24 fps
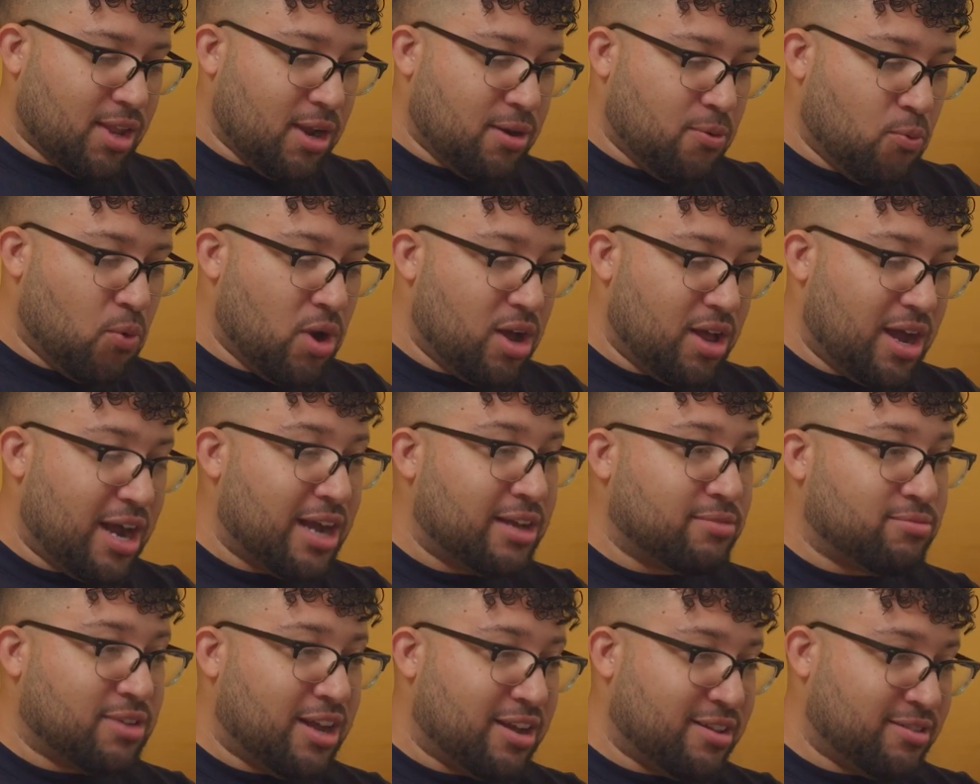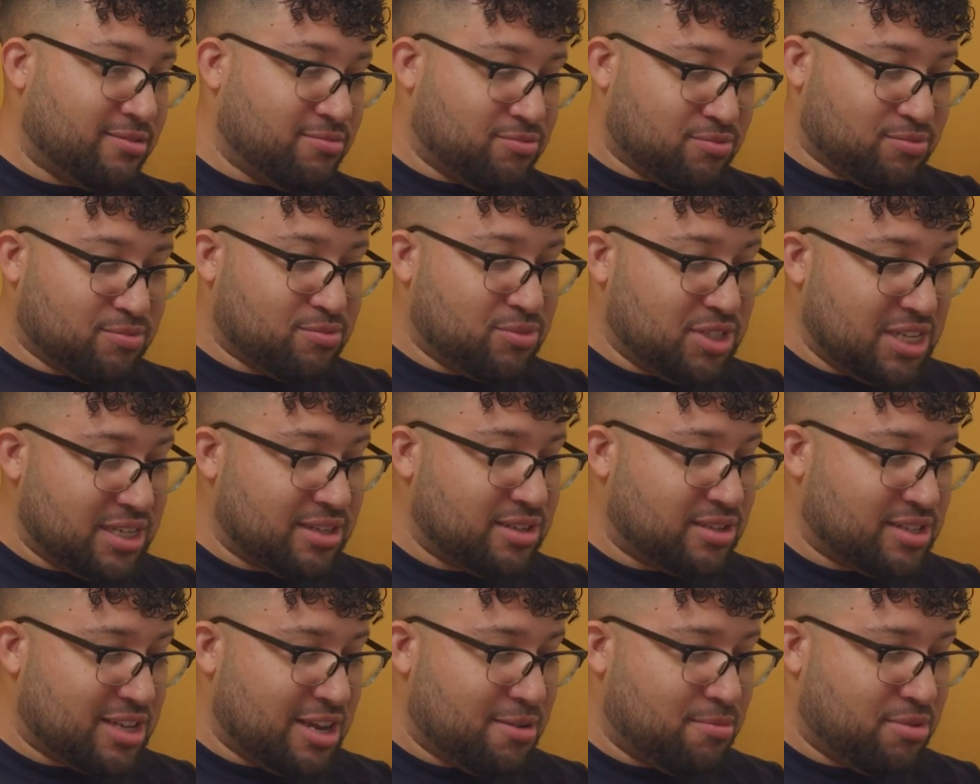Well, I, I did the
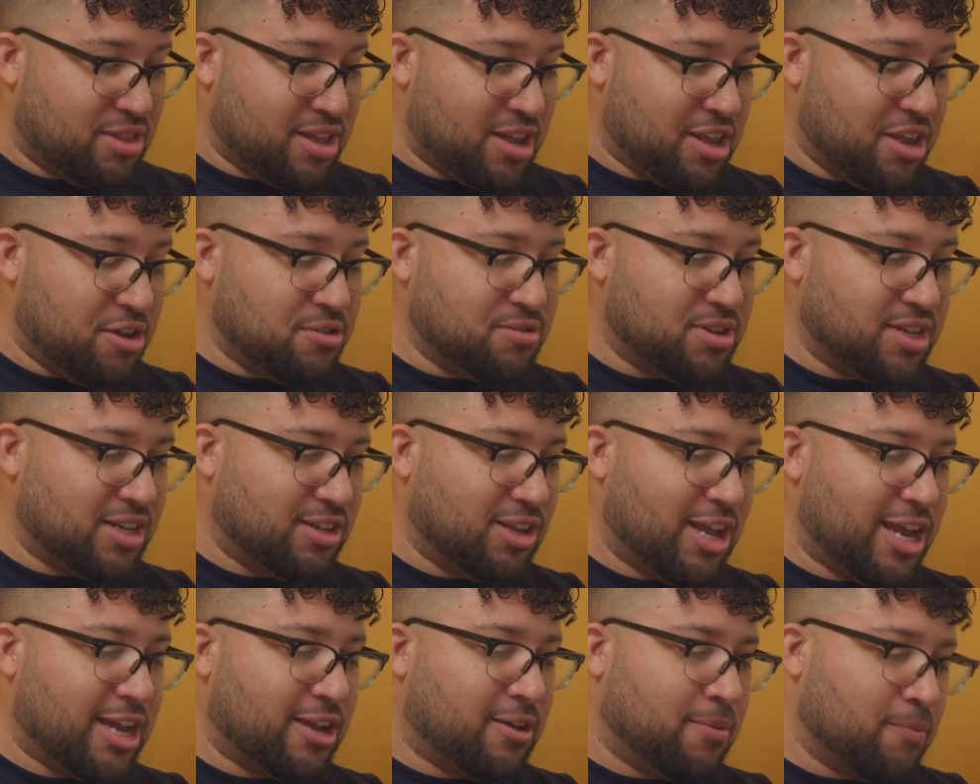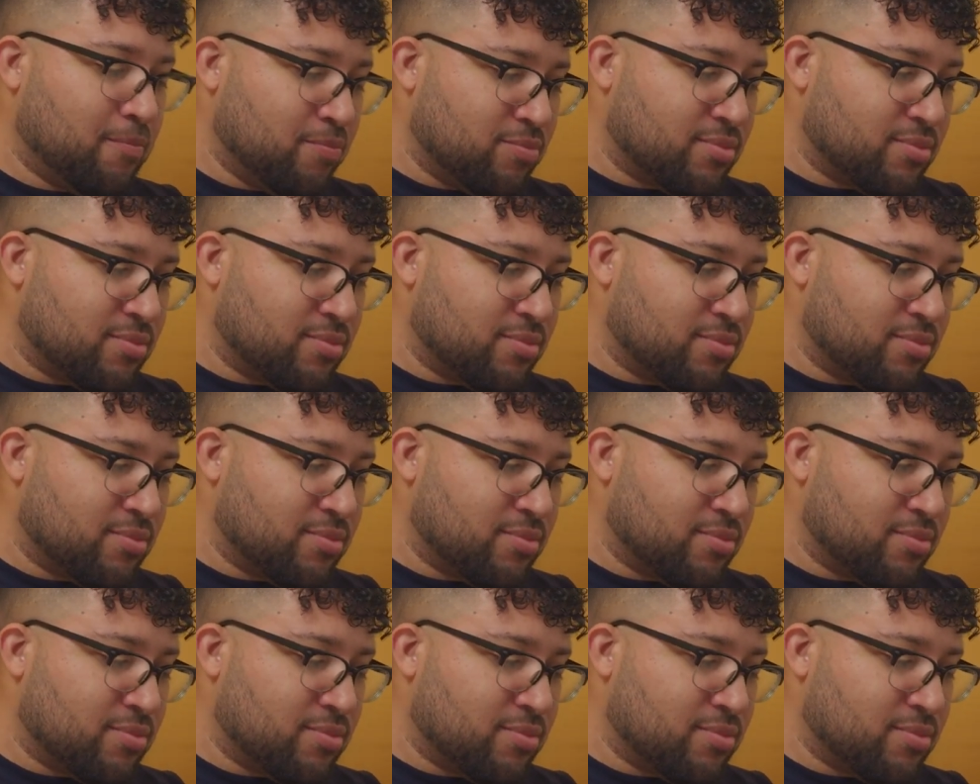same thing you did, like